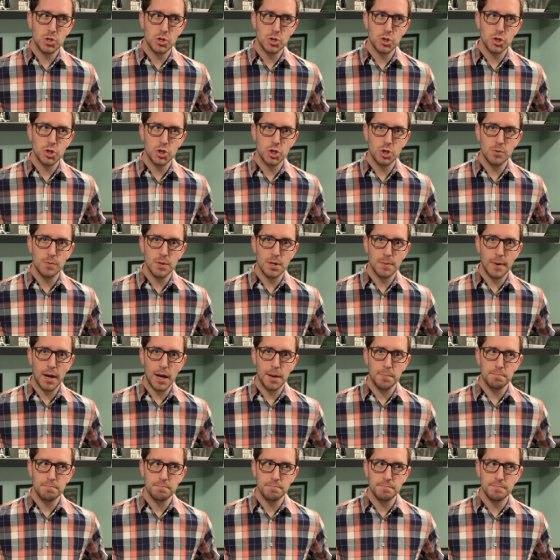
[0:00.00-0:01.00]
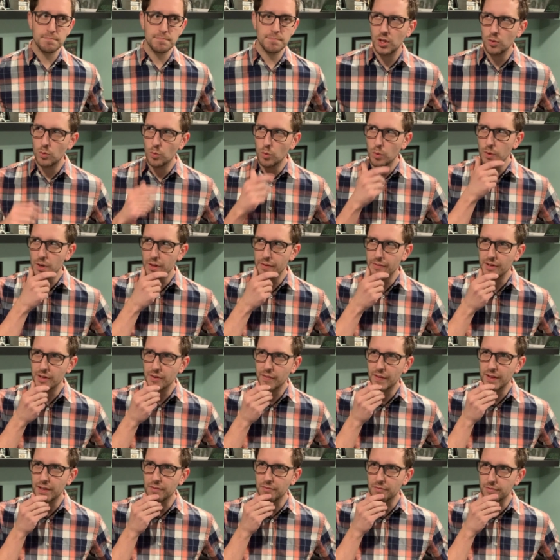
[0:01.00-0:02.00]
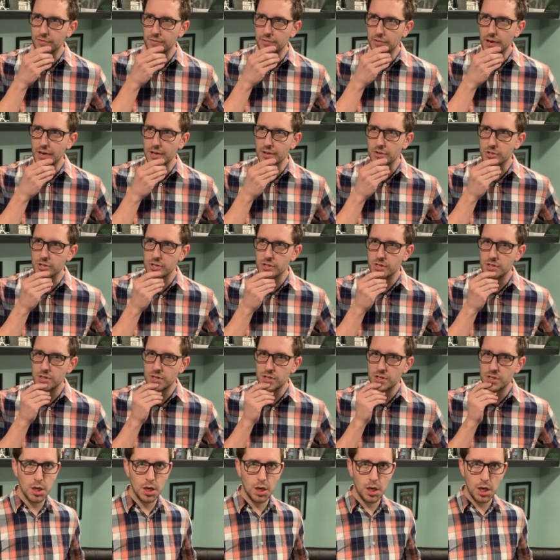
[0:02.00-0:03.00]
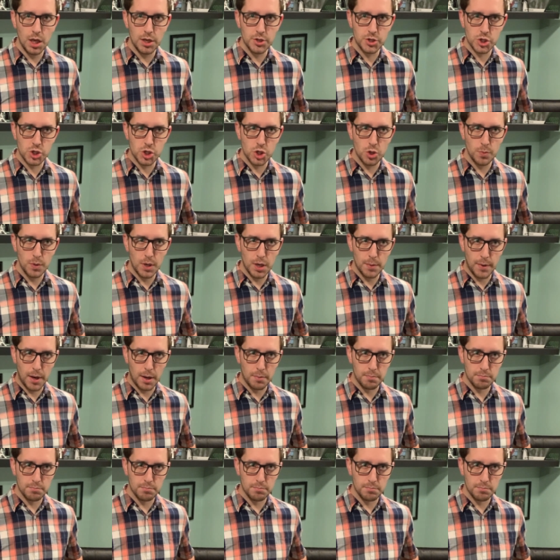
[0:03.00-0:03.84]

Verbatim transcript: Shkubilibop. What would it sound like in French? Le shkubilibop.